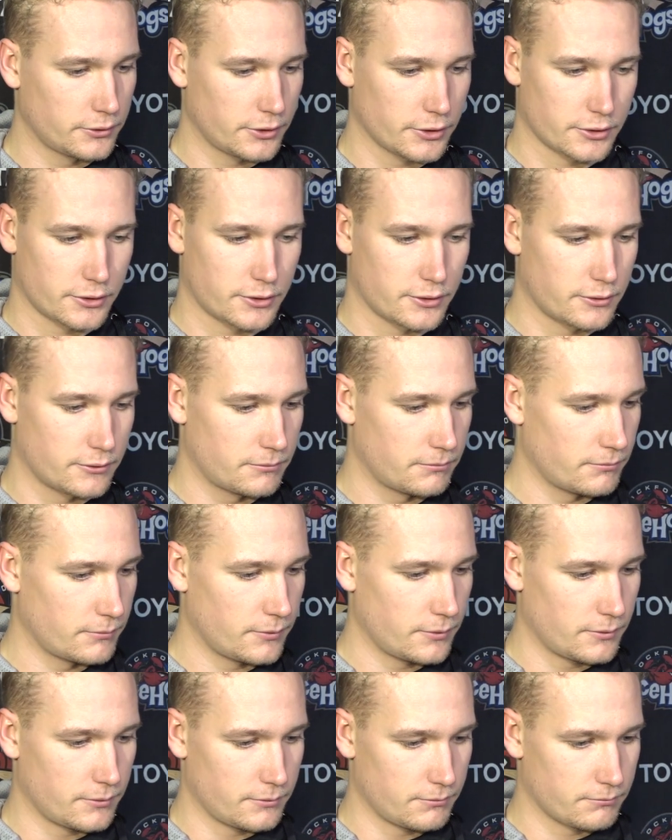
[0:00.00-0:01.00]
Just
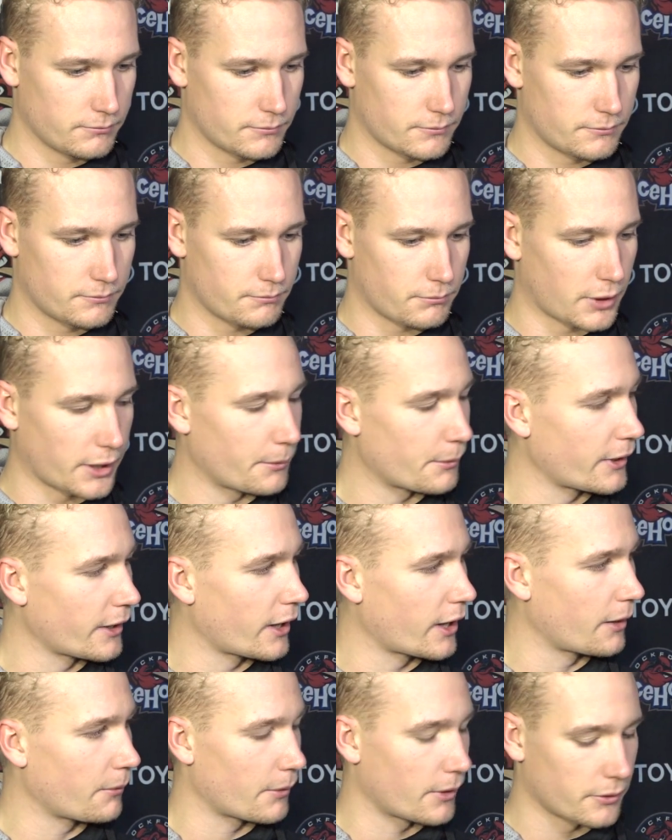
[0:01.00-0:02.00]
play my
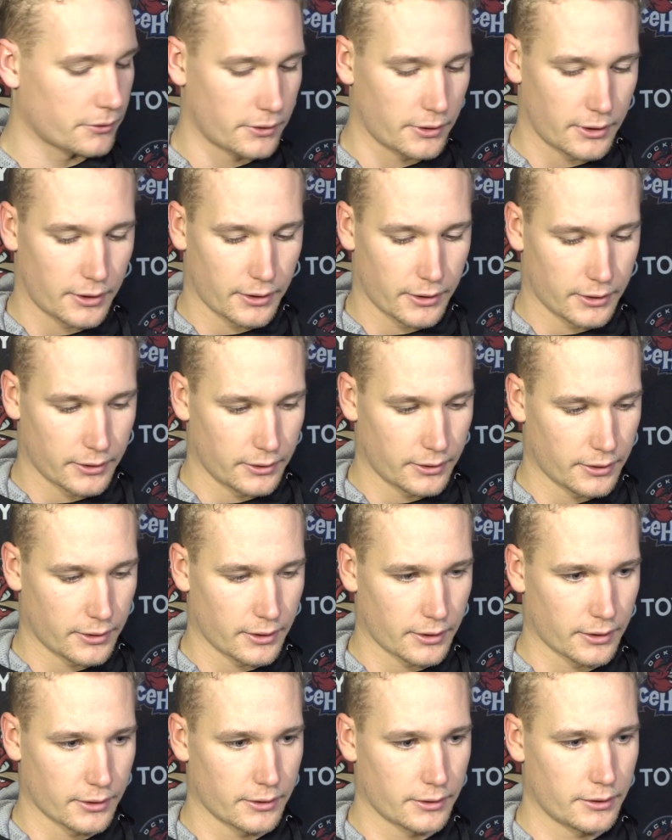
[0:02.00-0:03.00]
game out there
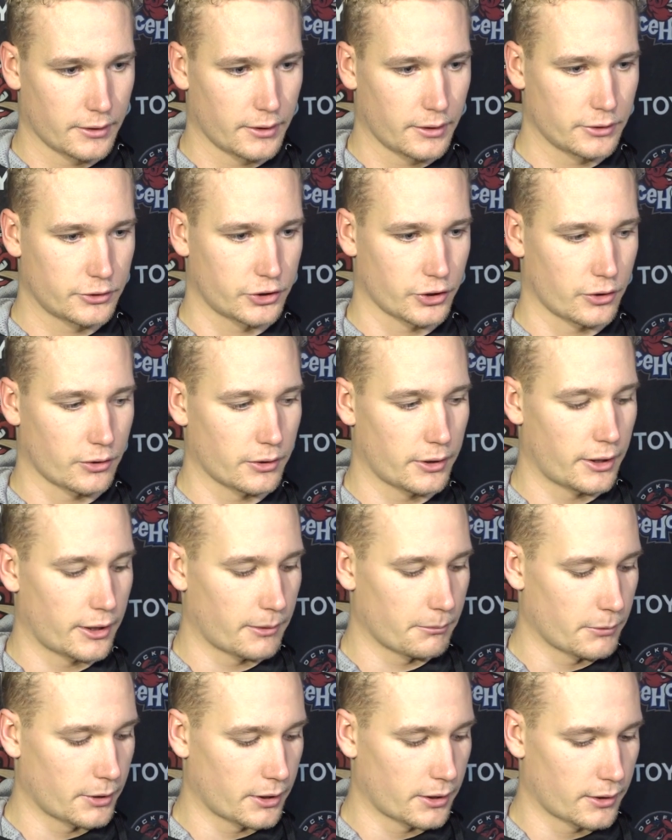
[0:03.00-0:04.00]
and show
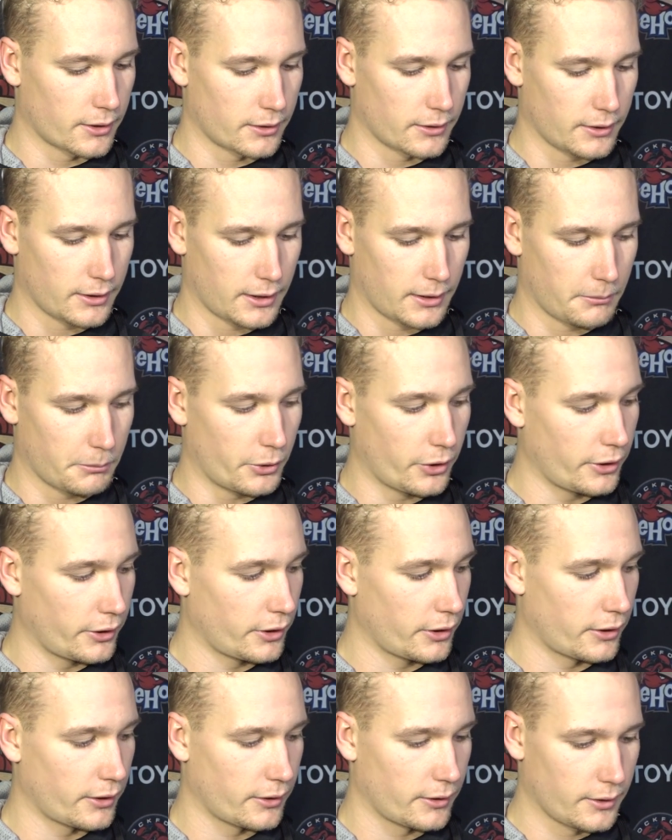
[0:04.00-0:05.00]
that I'm
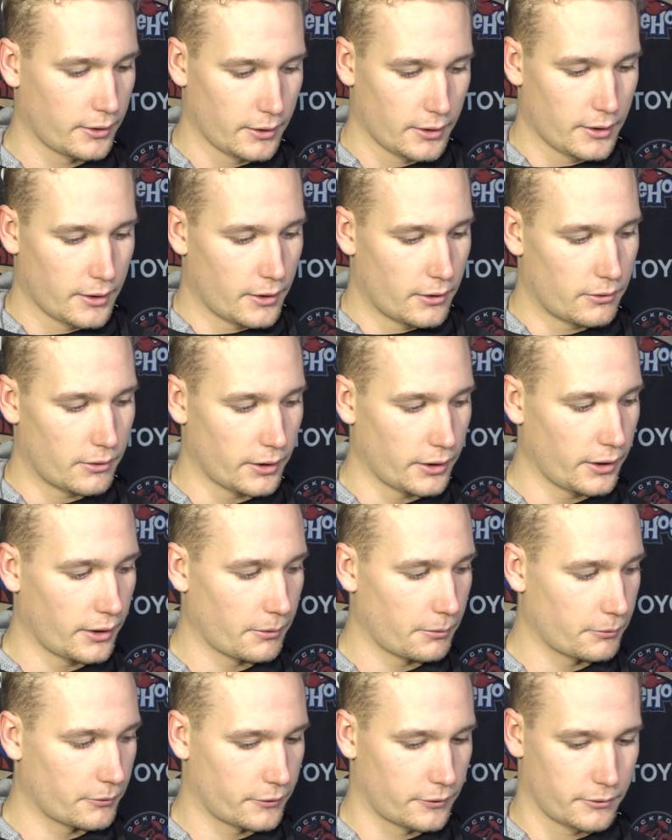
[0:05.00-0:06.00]
ready
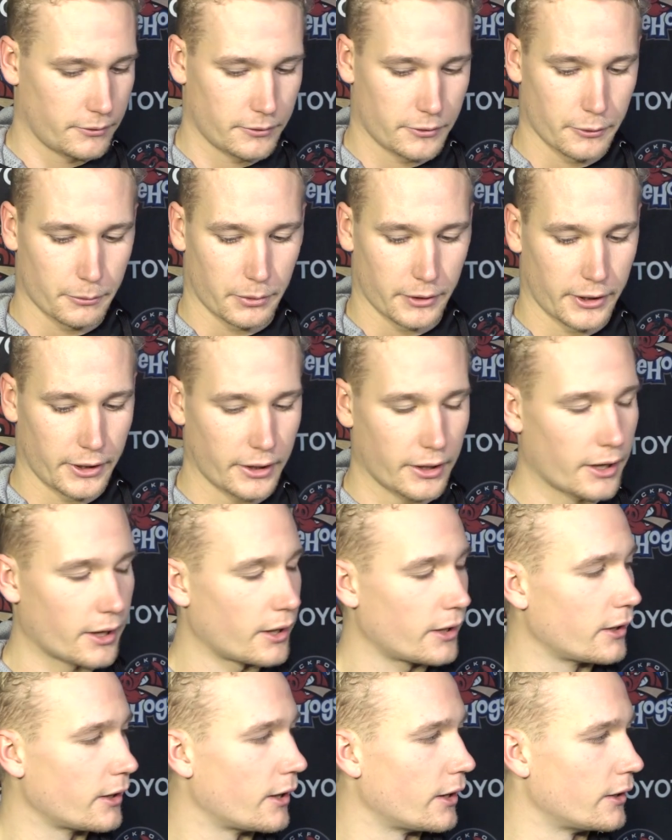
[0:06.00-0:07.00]
to play
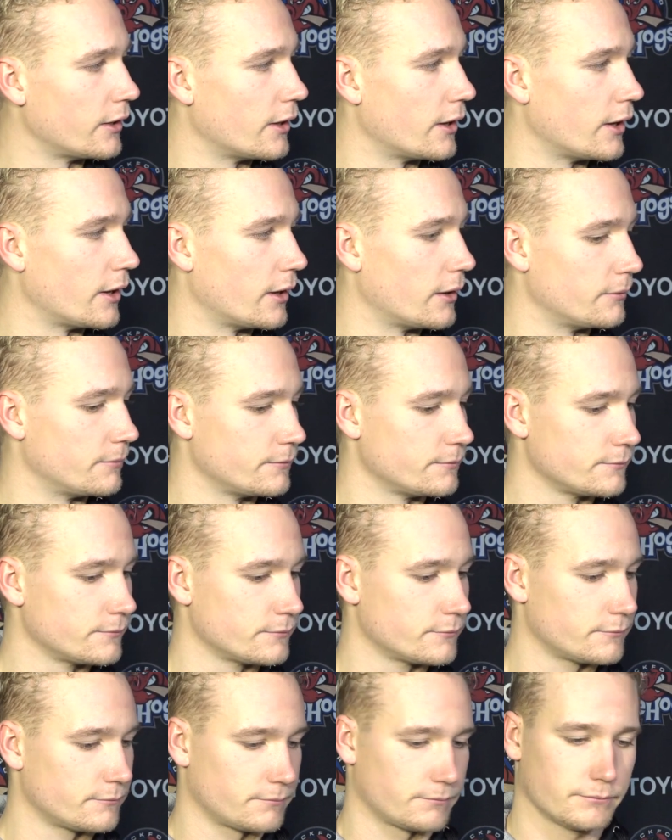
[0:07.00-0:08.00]
again. And
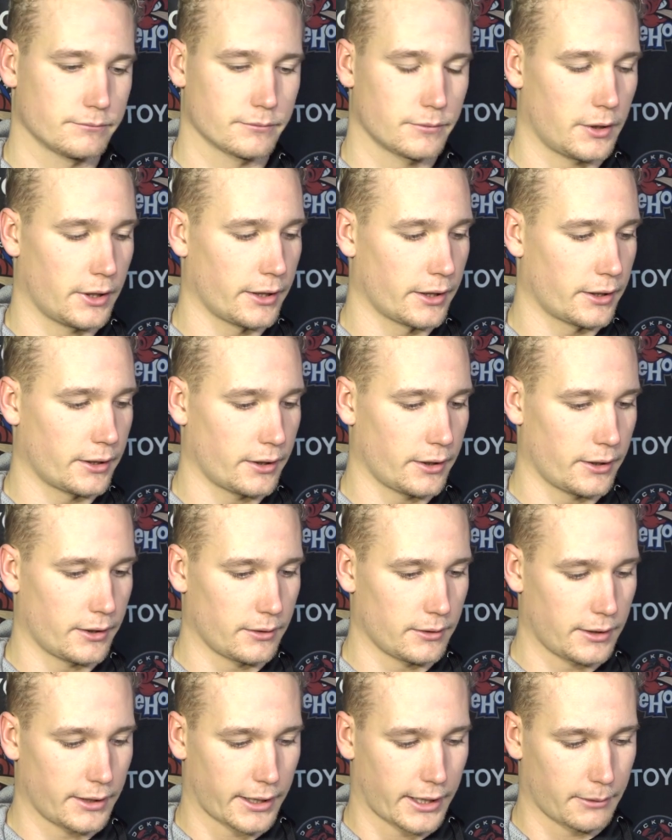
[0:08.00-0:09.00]
like
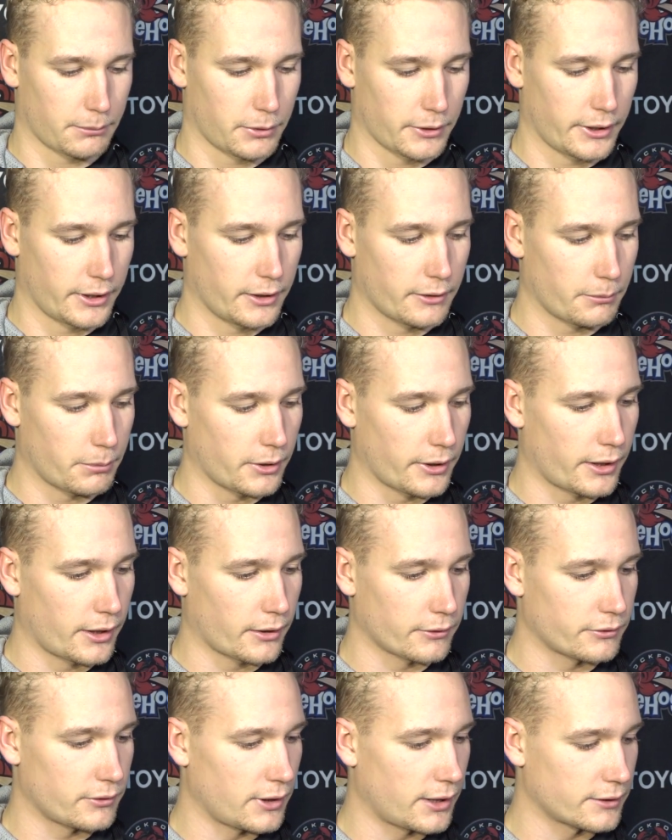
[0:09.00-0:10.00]
I played in the
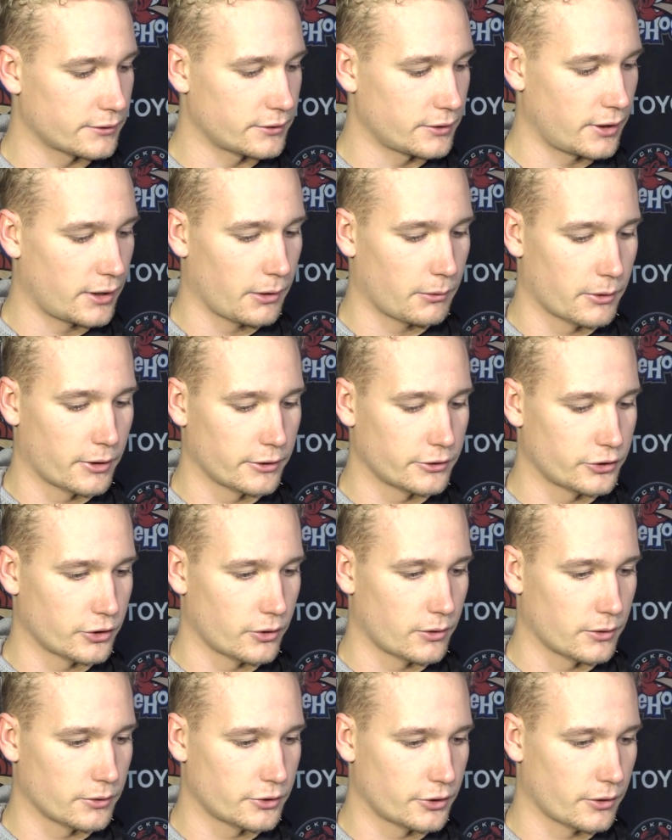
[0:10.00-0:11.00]
playoffs last year, I want
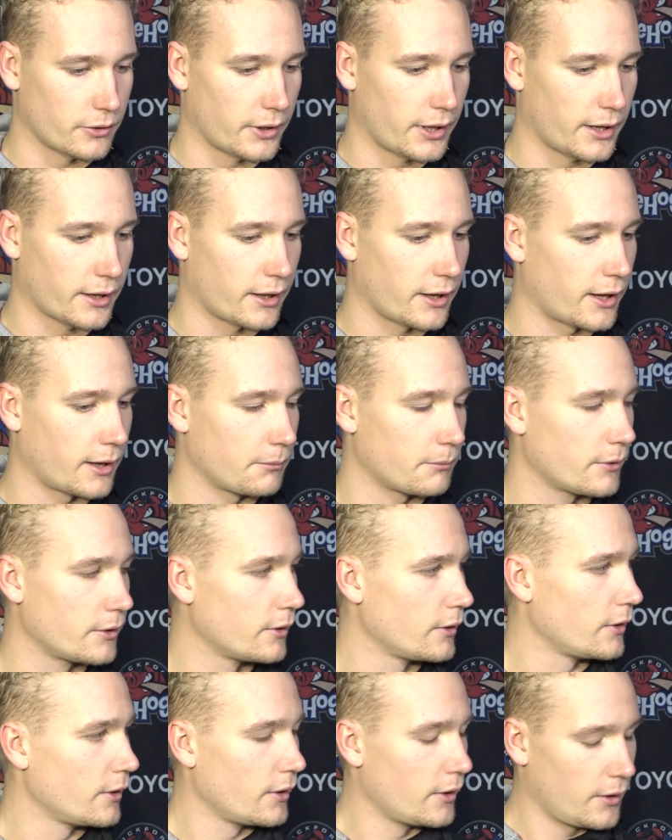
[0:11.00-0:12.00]
to show that game,
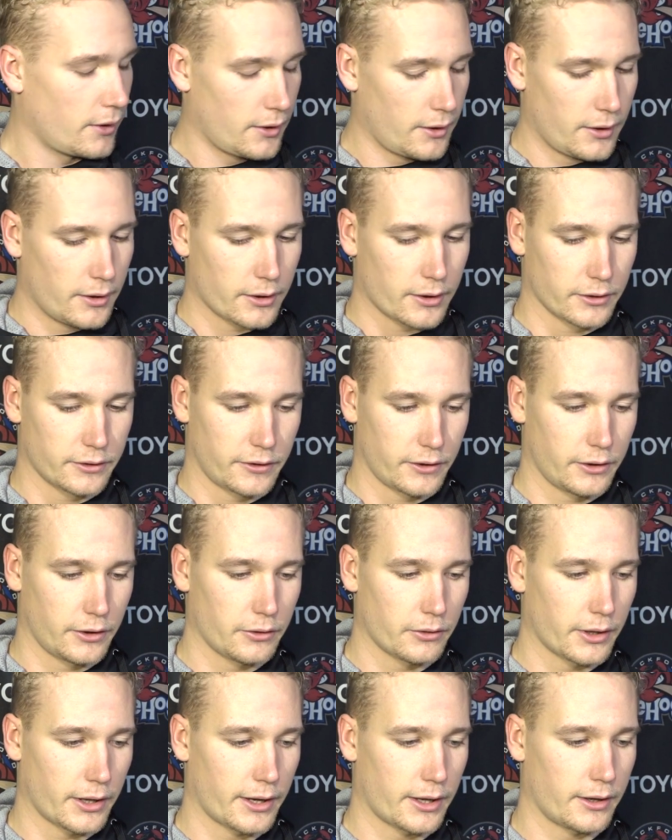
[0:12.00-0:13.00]

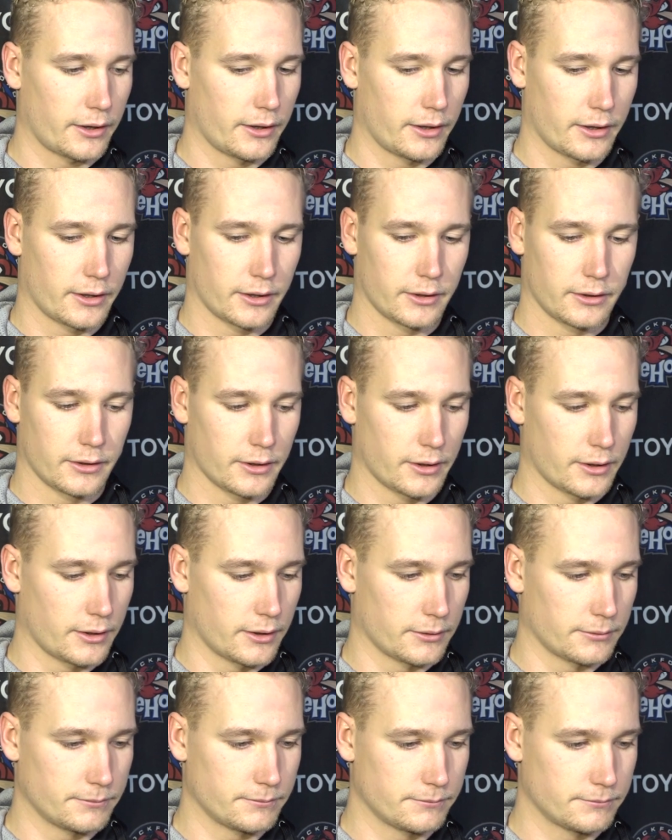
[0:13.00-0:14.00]
continue that,
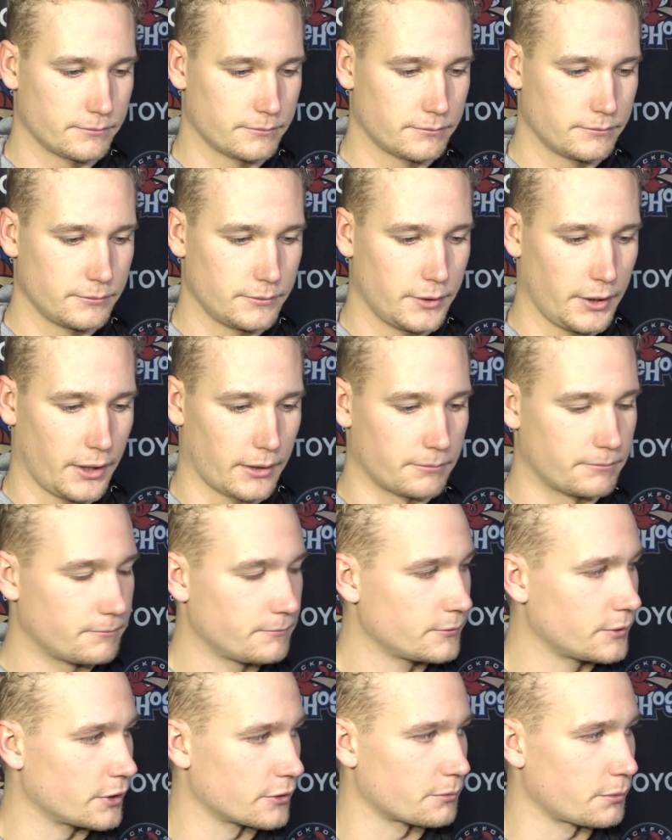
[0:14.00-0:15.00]
and
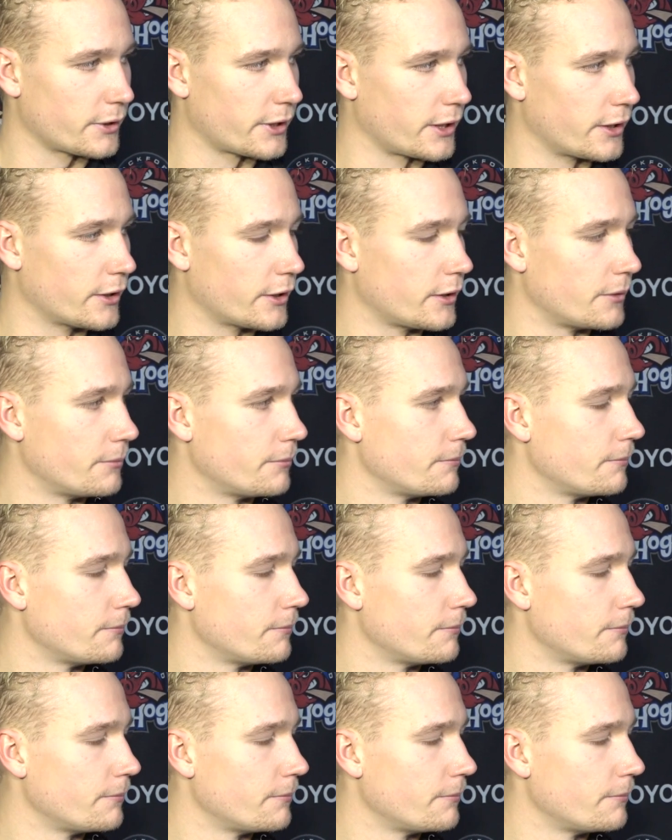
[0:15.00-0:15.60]
just play good.